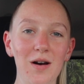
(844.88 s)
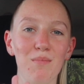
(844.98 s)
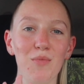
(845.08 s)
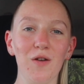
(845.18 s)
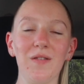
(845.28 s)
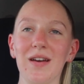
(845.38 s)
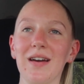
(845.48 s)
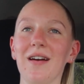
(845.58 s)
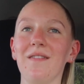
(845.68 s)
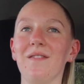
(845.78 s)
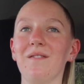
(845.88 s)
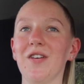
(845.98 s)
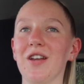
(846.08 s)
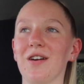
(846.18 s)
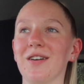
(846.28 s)
moving
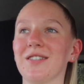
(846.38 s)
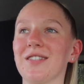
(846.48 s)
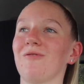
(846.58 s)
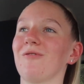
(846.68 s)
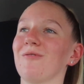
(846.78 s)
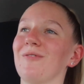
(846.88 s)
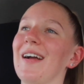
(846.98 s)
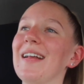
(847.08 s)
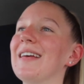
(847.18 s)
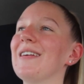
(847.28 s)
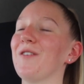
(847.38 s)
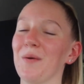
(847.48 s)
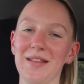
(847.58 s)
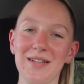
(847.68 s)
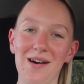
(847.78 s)
videos ready for
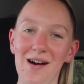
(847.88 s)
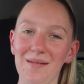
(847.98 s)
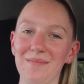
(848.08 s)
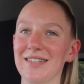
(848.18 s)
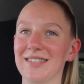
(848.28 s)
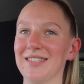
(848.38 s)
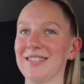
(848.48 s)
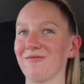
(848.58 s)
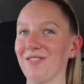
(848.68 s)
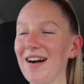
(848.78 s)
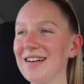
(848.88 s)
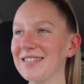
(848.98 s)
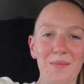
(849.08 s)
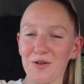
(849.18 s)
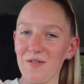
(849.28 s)
when the time is right.
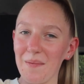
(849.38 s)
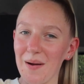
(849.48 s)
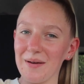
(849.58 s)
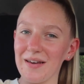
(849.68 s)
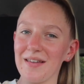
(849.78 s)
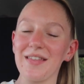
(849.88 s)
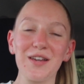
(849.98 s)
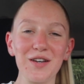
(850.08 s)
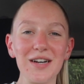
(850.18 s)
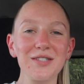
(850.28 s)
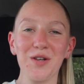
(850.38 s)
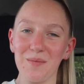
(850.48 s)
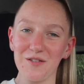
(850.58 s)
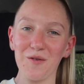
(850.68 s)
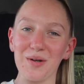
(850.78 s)
I'm gonna wrap it up here. Thank you guys so
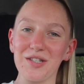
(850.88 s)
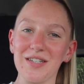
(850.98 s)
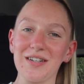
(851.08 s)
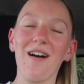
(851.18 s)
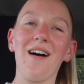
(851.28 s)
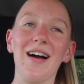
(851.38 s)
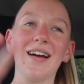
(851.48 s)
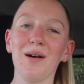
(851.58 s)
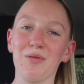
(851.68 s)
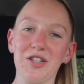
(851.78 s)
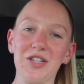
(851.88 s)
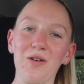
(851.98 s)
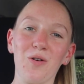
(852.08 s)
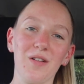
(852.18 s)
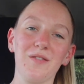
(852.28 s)
much for watching. I
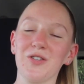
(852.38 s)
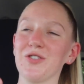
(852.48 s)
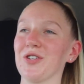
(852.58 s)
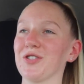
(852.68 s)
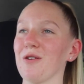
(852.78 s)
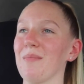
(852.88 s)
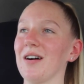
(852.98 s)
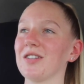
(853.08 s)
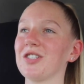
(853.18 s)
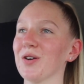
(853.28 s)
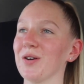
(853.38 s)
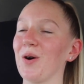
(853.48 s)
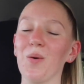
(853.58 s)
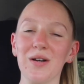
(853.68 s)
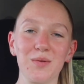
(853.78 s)
appreciate all of you so much who
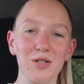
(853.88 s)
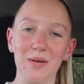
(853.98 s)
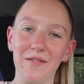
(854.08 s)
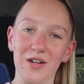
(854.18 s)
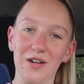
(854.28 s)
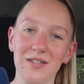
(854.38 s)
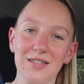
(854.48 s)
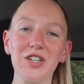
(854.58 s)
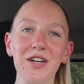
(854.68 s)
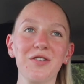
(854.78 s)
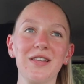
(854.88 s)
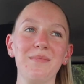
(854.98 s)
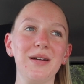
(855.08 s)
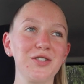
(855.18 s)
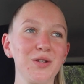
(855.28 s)
always watch my videos. Genuinely
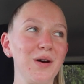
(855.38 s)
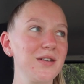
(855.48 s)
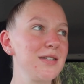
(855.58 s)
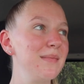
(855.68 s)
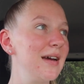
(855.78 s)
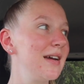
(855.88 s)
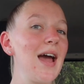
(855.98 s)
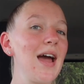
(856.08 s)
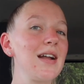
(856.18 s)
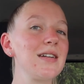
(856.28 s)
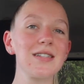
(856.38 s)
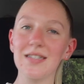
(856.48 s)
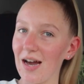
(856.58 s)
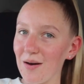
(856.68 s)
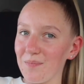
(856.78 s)
means the world to me. And
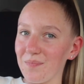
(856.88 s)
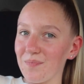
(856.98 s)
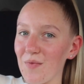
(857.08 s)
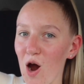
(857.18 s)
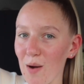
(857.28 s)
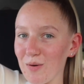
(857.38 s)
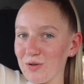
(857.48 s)
yeah, I hope you